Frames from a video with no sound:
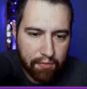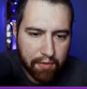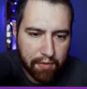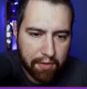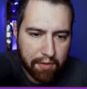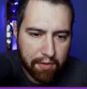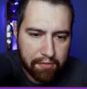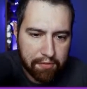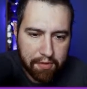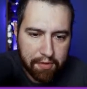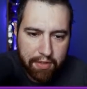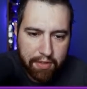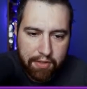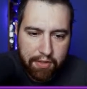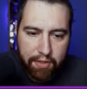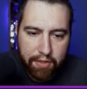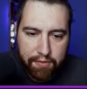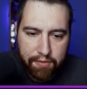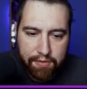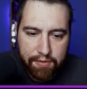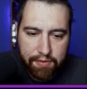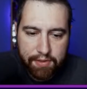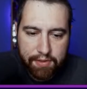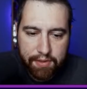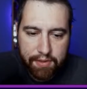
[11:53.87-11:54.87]
really
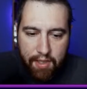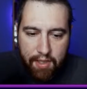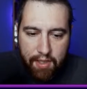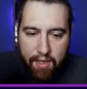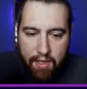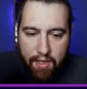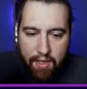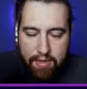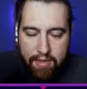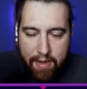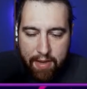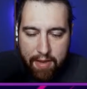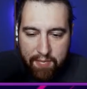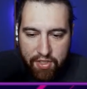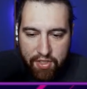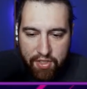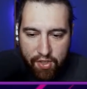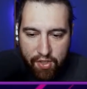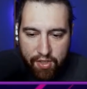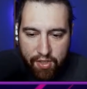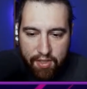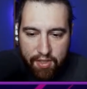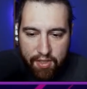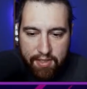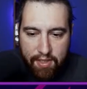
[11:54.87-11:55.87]
close. Not much I
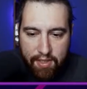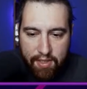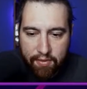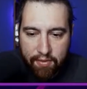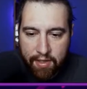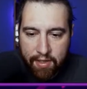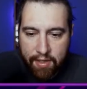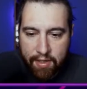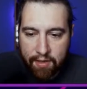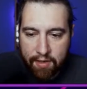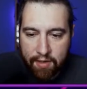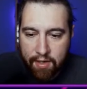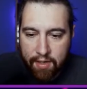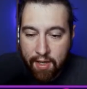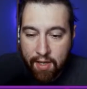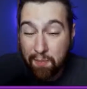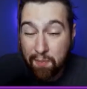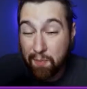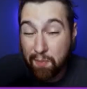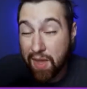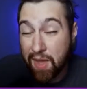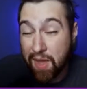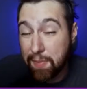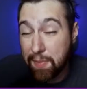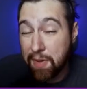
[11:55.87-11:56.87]
could have done there.
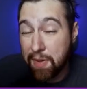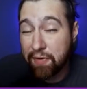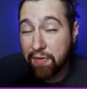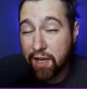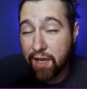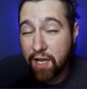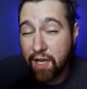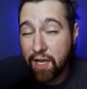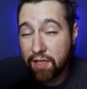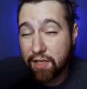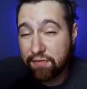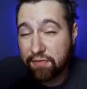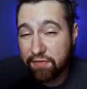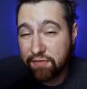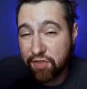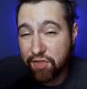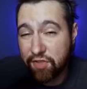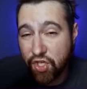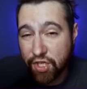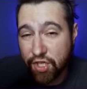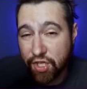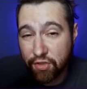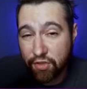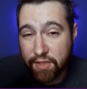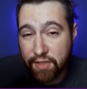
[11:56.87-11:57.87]
Maybe if I could have
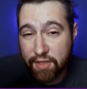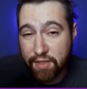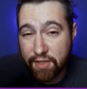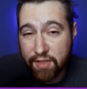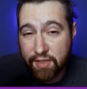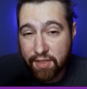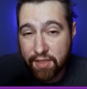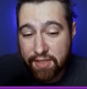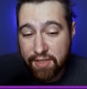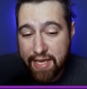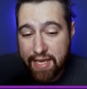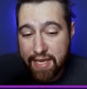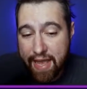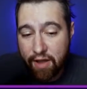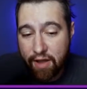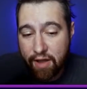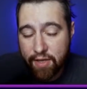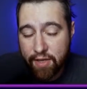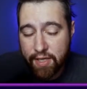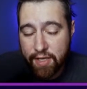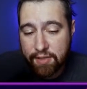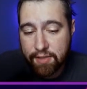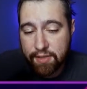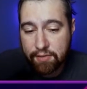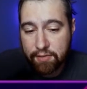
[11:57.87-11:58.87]
shielded the
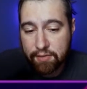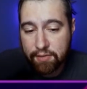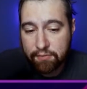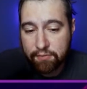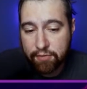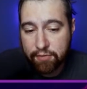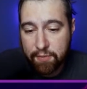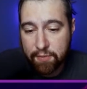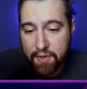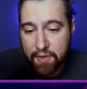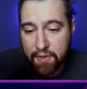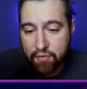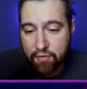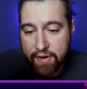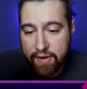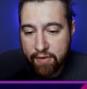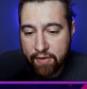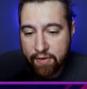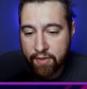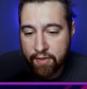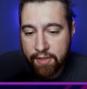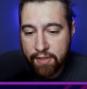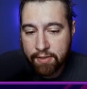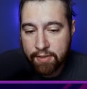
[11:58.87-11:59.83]
Dialga from the Groudon,